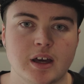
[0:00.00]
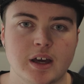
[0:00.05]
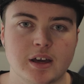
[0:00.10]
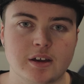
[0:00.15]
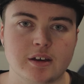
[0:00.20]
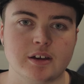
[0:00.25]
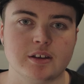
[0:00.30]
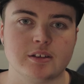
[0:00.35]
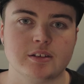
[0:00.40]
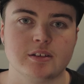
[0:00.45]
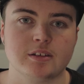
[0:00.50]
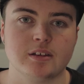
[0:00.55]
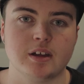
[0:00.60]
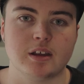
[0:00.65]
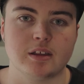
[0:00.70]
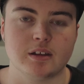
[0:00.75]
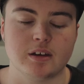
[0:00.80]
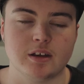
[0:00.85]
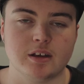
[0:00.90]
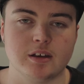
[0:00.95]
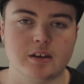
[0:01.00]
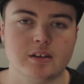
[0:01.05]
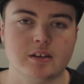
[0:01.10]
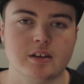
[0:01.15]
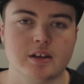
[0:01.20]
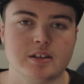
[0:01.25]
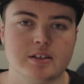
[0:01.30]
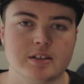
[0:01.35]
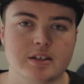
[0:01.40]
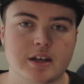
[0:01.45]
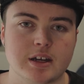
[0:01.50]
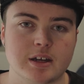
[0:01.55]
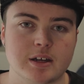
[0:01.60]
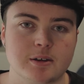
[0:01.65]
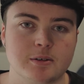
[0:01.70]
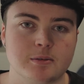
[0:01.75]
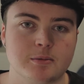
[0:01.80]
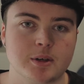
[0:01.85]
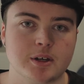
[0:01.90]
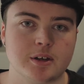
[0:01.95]
Hey guys, Nathan here, and
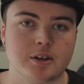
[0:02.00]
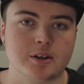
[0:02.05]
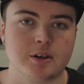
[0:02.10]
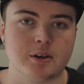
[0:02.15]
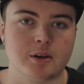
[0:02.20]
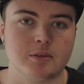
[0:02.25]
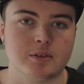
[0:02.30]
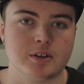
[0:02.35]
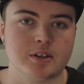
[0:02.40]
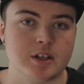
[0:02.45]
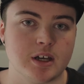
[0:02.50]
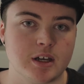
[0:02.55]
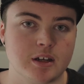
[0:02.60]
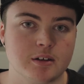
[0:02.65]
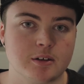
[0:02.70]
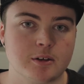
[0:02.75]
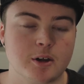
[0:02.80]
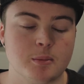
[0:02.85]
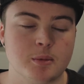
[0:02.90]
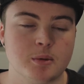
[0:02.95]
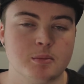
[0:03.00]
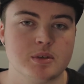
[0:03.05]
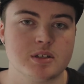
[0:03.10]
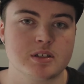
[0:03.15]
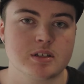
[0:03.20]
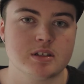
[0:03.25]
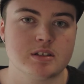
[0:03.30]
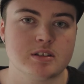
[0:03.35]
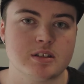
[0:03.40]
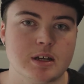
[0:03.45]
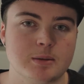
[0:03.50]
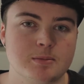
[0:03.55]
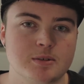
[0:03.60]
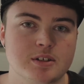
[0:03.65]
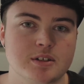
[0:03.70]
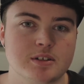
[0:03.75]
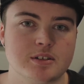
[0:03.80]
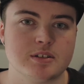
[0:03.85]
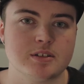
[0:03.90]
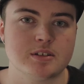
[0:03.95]
today we're going to go over 10 common
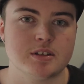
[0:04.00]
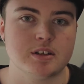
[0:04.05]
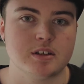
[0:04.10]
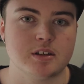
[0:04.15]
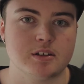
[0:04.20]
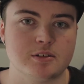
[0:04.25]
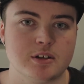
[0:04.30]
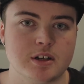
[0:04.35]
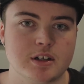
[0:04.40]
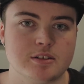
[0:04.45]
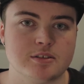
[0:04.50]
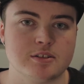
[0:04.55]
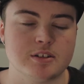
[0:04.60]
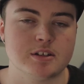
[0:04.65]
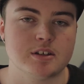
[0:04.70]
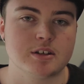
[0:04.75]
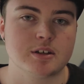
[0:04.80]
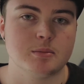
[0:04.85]
misconceptions in the transgender